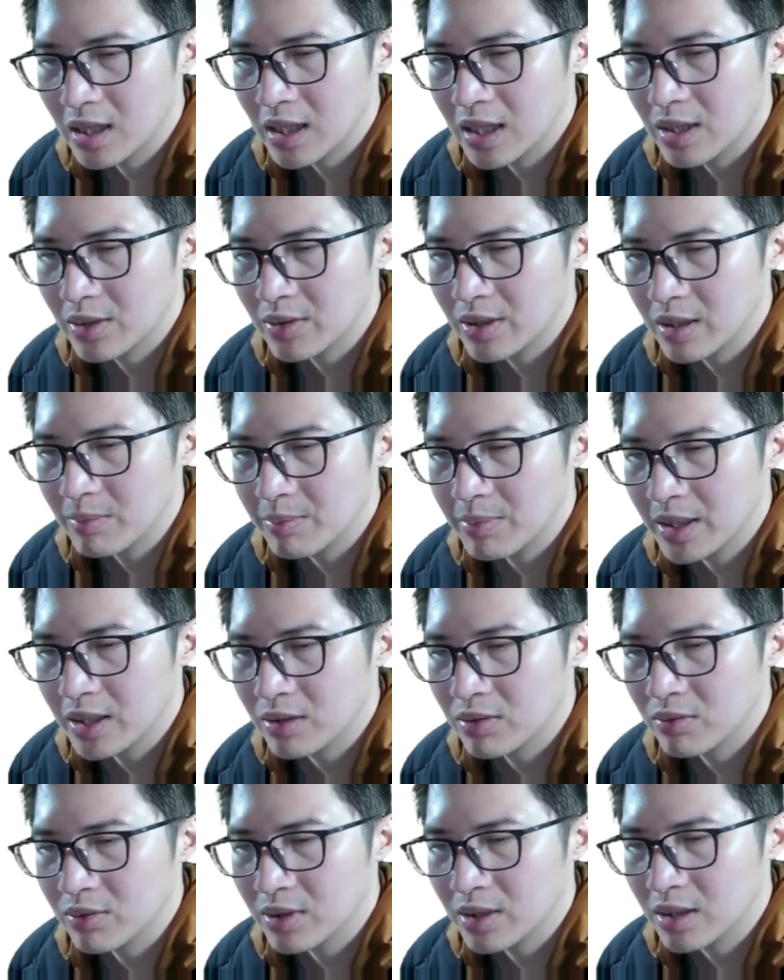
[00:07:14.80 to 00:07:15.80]
array B
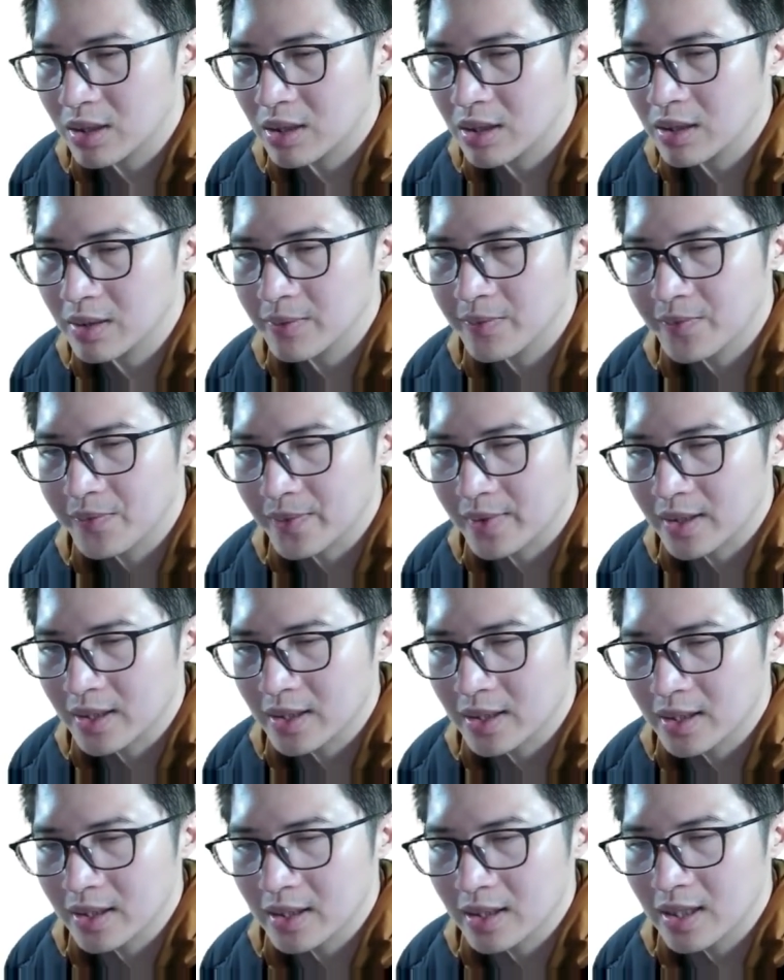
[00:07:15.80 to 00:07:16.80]
to here,
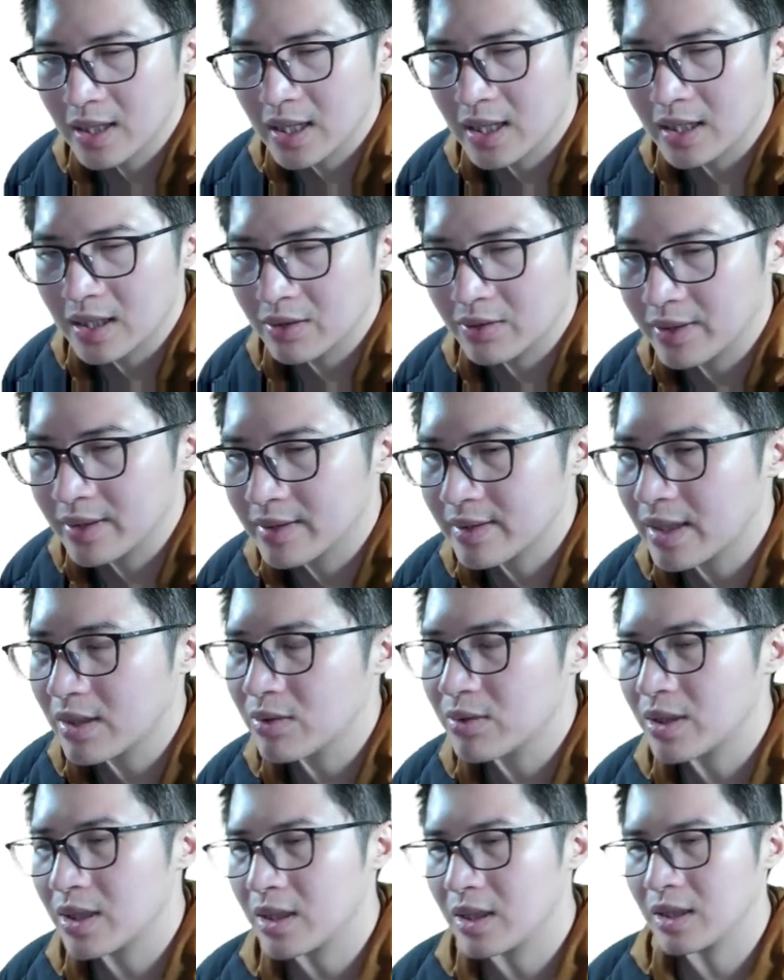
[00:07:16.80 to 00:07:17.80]
and array C
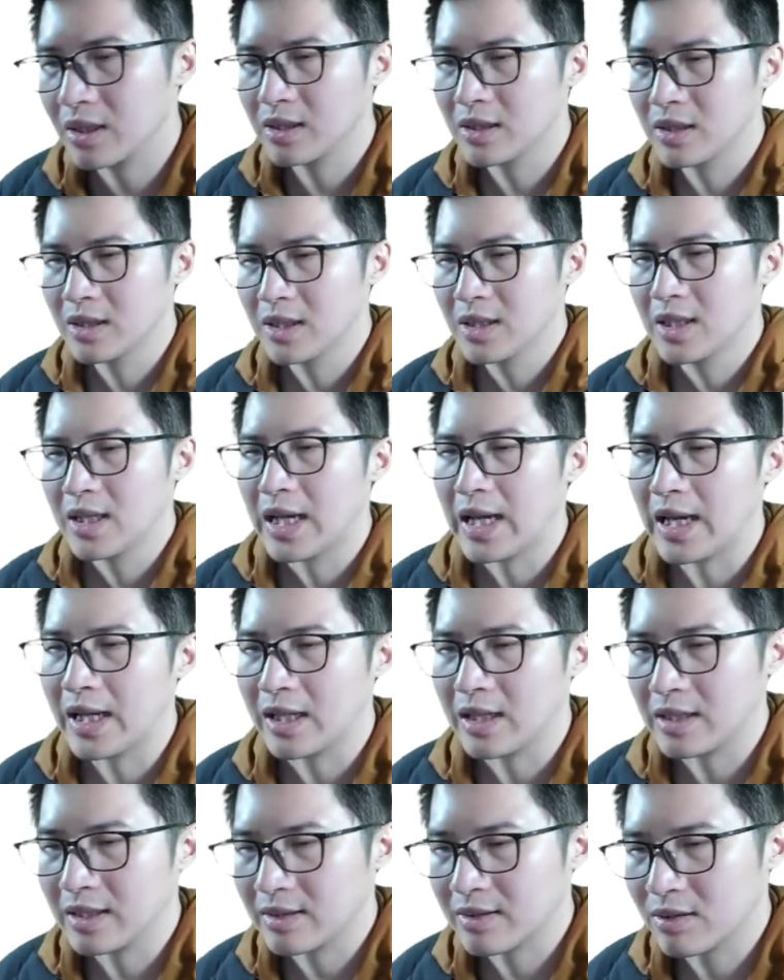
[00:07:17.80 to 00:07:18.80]
to here,
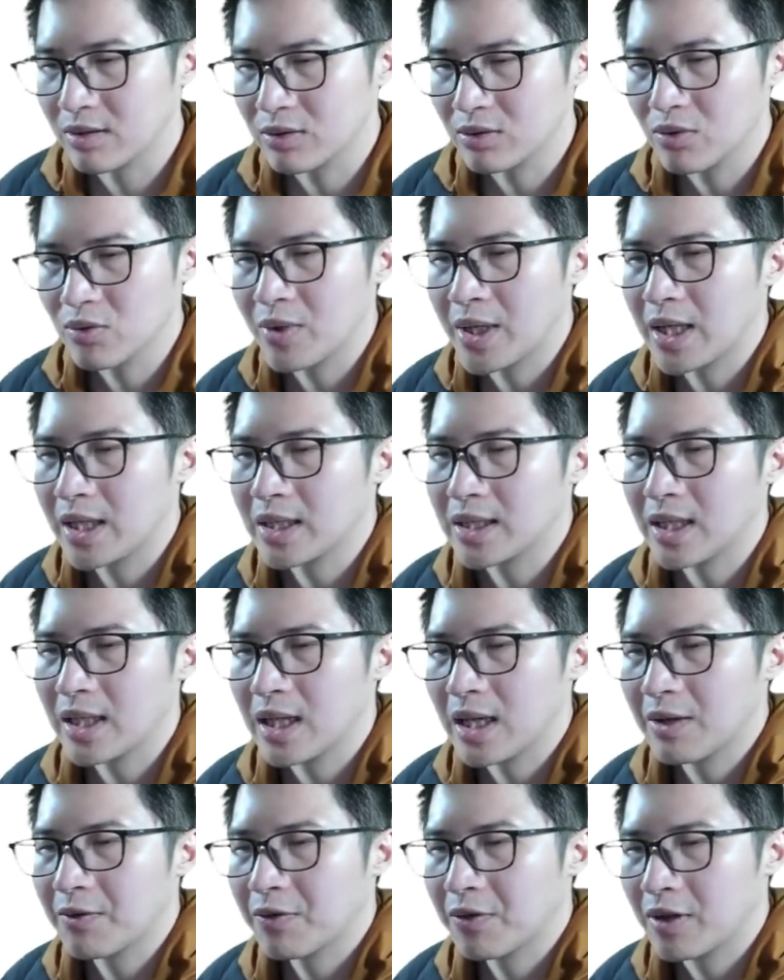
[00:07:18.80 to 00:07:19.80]
and it's going to read
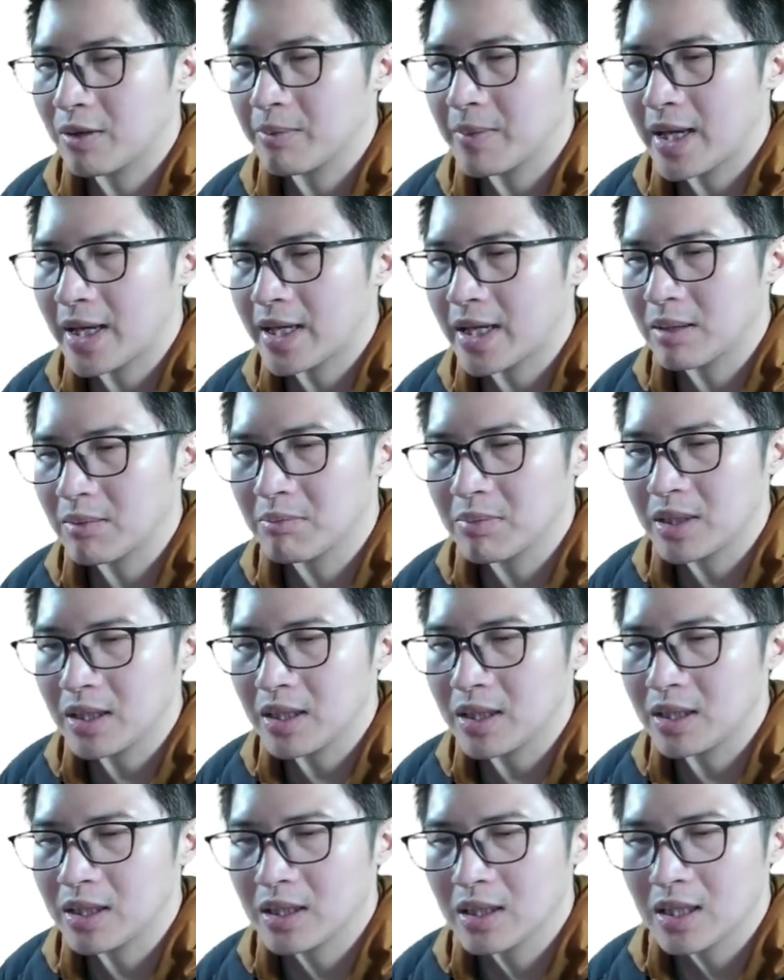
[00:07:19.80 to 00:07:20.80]
data from A and
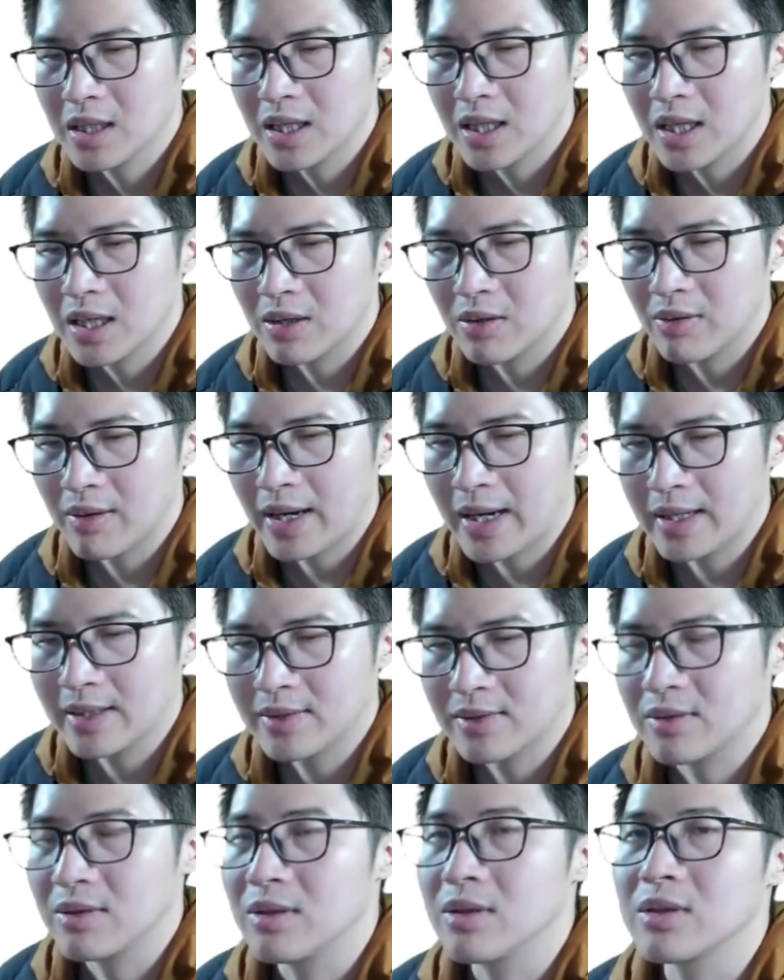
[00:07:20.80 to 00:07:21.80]
B and
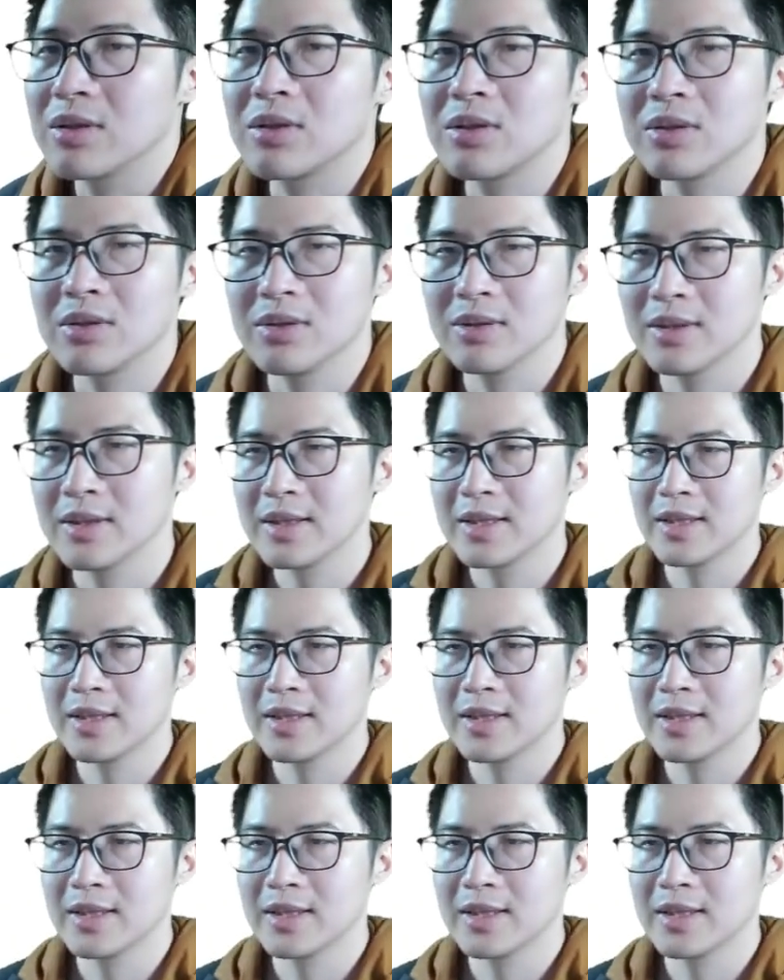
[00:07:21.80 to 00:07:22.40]
writes on to